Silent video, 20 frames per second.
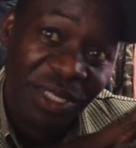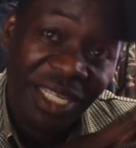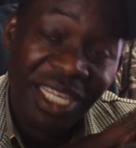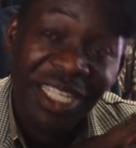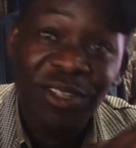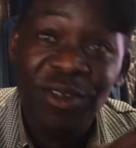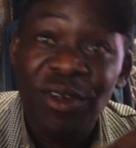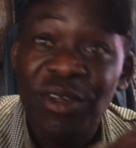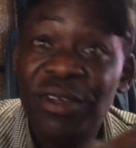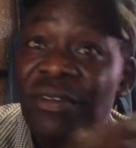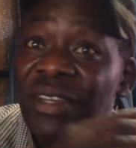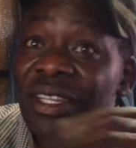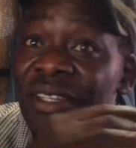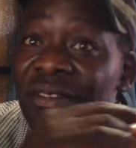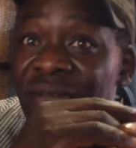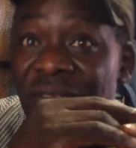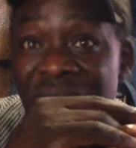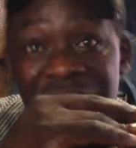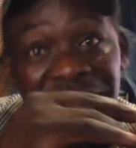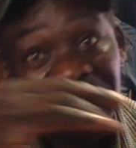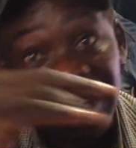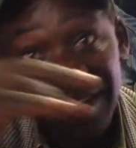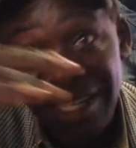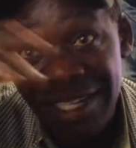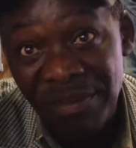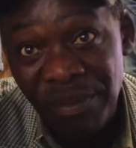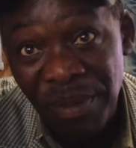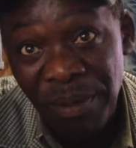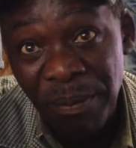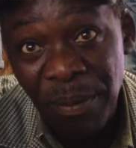can go even
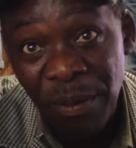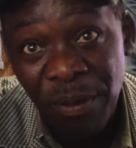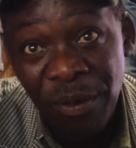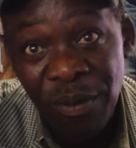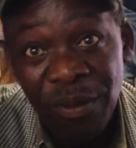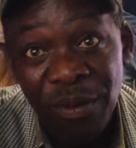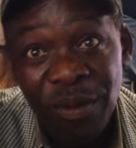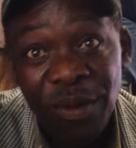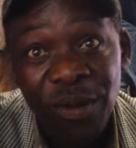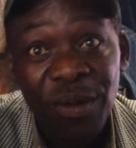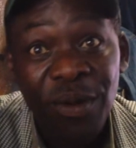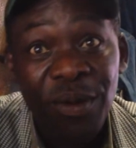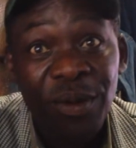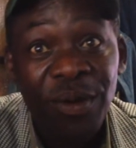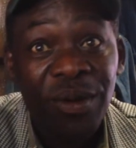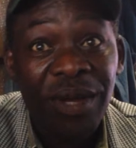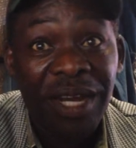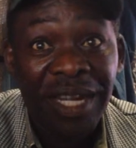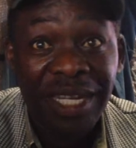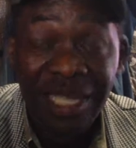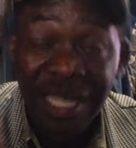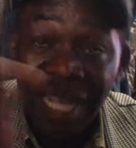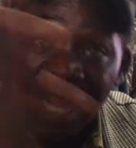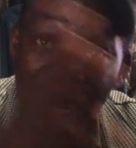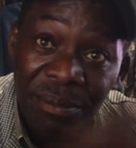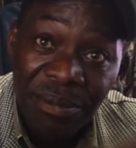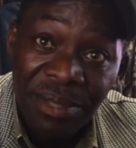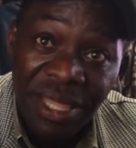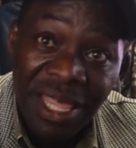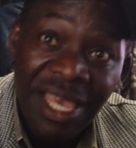500 people and
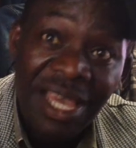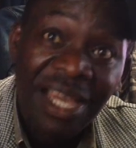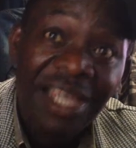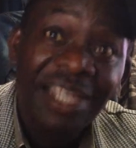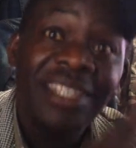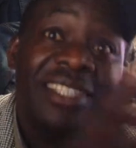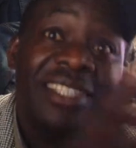camp there.